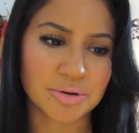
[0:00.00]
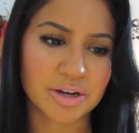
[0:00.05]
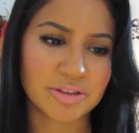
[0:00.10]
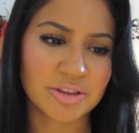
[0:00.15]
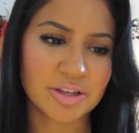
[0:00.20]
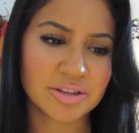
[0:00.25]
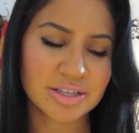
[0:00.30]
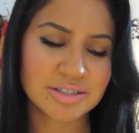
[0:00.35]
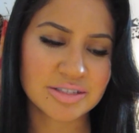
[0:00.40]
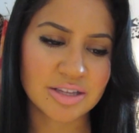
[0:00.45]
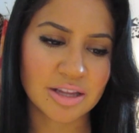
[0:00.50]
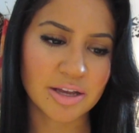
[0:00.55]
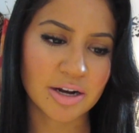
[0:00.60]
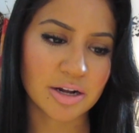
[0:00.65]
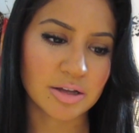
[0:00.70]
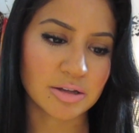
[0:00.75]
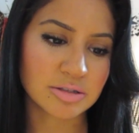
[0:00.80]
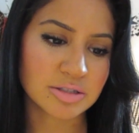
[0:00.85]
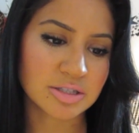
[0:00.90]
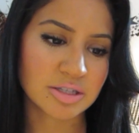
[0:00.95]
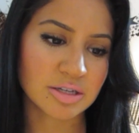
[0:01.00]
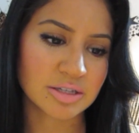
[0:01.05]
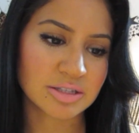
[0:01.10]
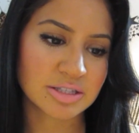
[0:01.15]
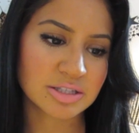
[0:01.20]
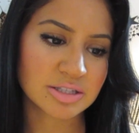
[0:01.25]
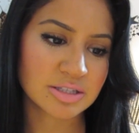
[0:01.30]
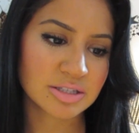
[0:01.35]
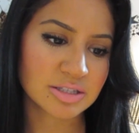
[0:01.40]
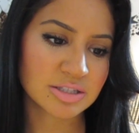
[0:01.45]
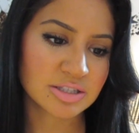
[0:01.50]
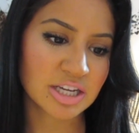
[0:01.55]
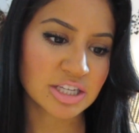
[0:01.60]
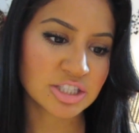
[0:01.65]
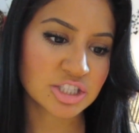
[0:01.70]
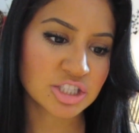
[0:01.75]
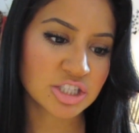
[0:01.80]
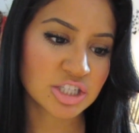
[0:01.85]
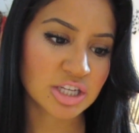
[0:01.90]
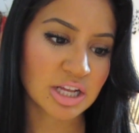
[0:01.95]
I think they sell that at Ulta. It's
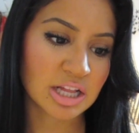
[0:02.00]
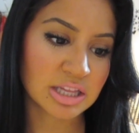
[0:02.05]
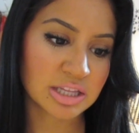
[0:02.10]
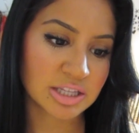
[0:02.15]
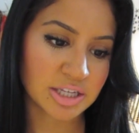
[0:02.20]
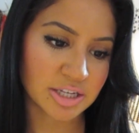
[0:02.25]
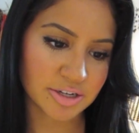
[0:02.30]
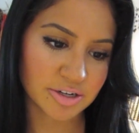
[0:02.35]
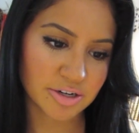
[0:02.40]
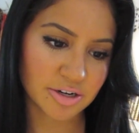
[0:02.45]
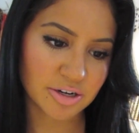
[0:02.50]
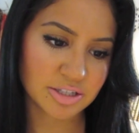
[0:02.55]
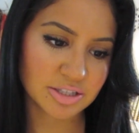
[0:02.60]
Seche Clear.